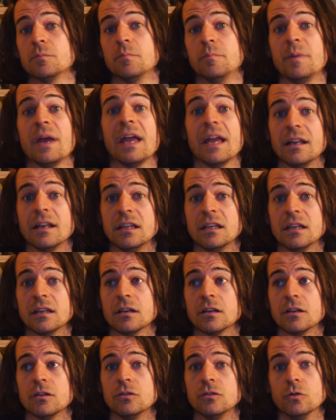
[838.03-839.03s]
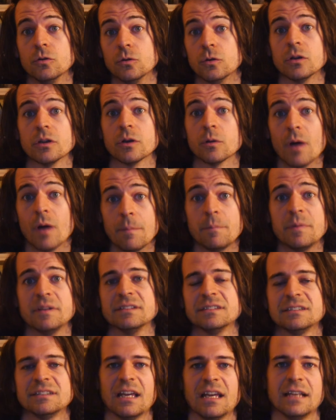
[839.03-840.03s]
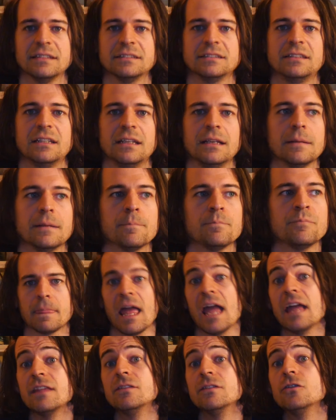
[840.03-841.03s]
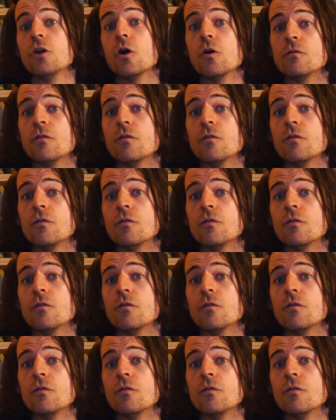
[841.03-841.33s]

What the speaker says: banning nuclear weapons testing. And no